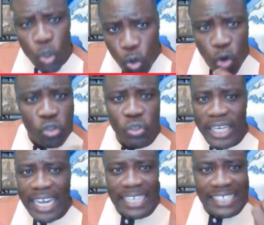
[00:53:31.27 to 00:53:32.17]
go to
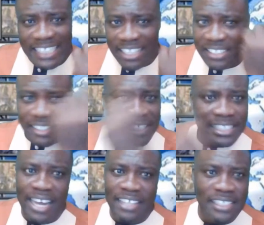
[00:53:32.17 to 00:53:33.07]
get just
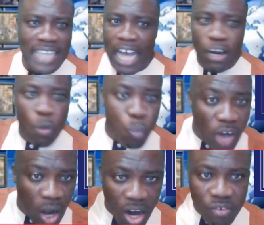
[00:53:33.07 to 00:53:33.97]
10,000 out of
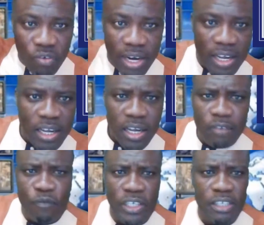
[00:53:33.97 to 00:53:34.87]

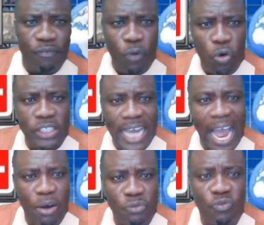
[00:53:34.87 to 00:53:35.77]

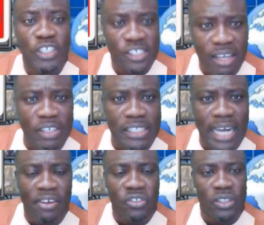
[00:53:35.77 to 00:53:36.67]

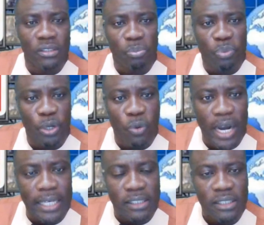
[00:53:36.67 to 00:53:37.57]
147,000 to put it
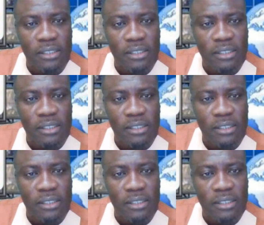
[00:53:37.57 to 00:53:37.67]
right?